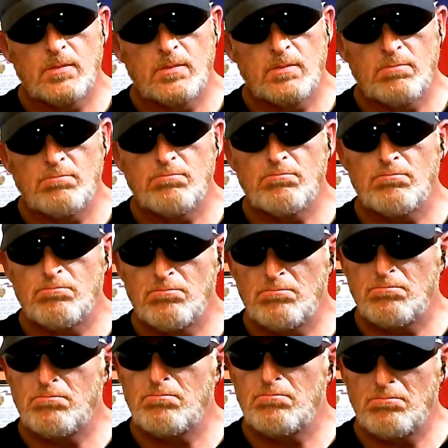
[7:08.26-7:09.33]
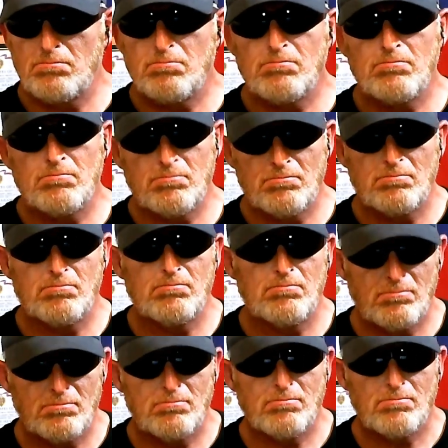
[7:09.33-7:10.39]
Yeah. Hey.
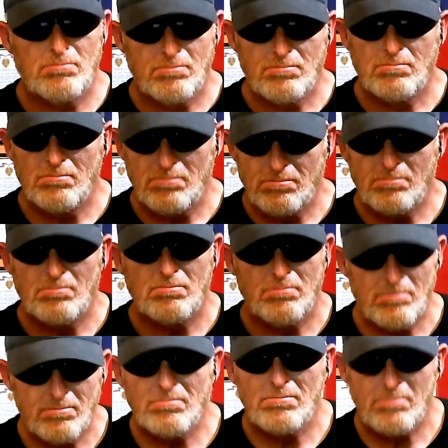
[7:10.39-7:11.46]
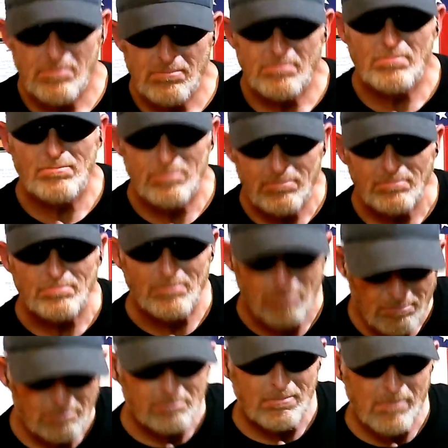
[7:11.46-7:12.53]
Online. Online. Hey.
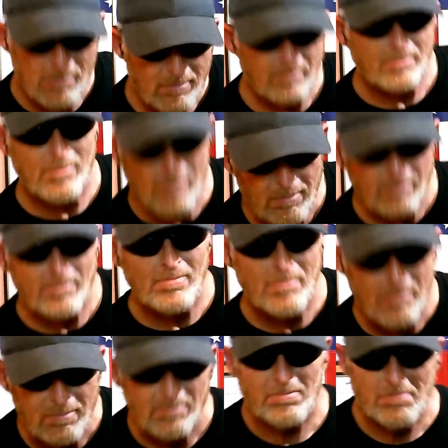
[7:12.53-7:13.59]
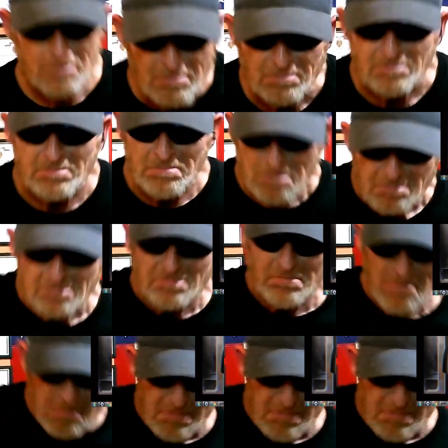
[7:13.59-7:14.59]
Henry. Online. This round fee don't call